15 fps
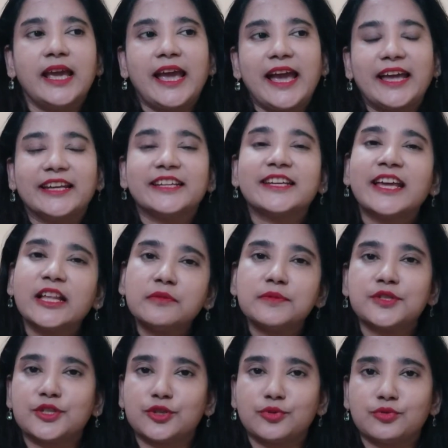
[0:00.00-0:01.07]
and it
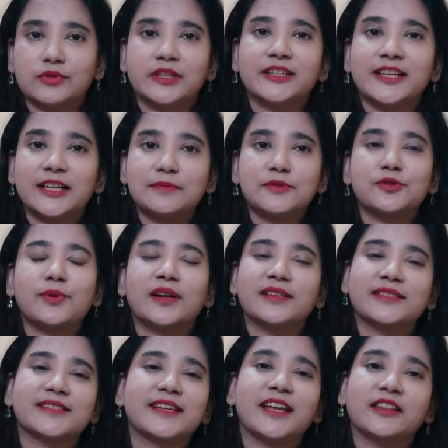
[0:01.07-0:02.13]
helps you
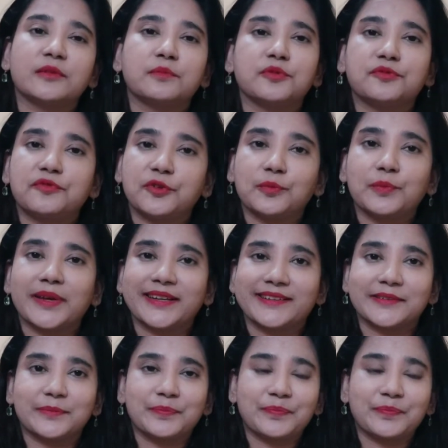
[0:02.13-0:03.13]
understand the perfume better.